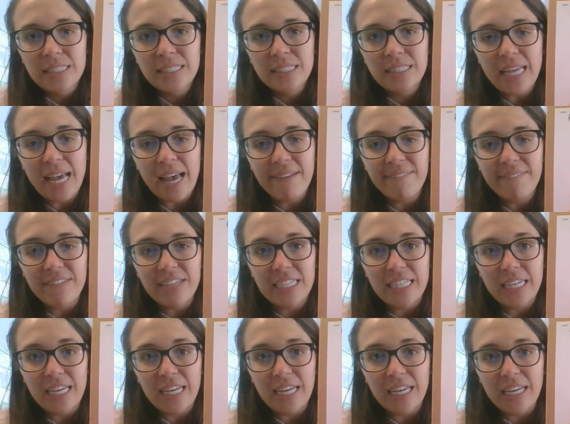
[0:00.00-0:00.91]

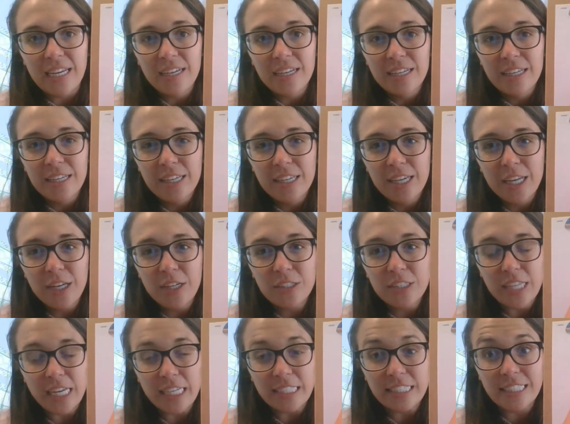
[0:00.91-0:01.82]
70. Can you
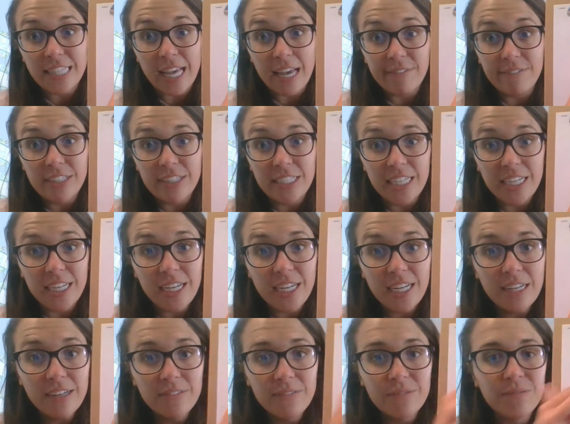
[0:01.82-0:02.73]
say
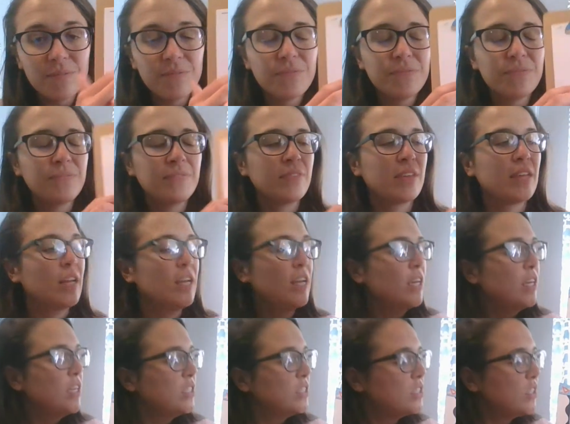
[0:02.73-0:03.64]
70?
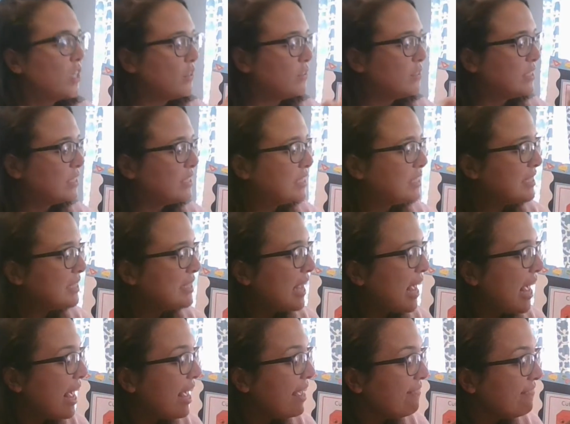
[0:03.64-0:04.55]
So
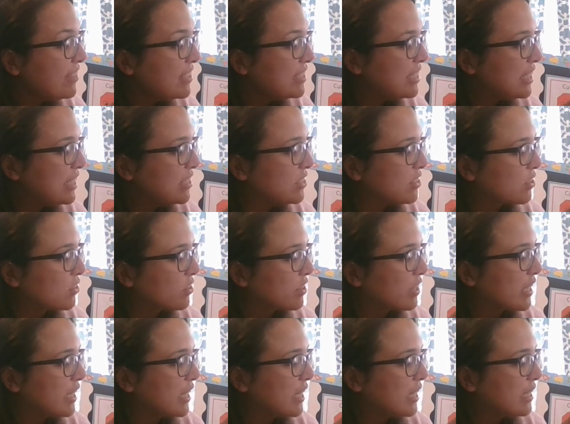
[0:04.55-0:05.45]
70
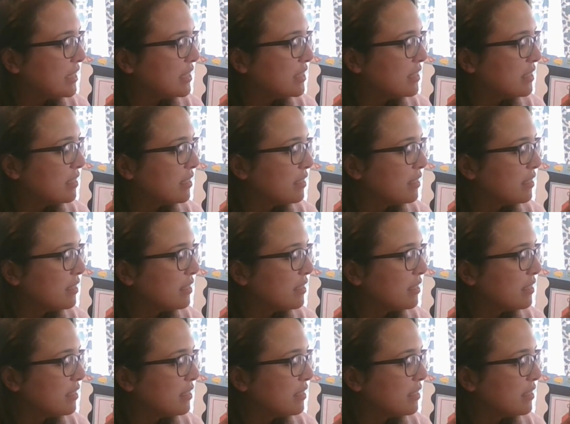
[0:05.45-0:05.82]
degrees,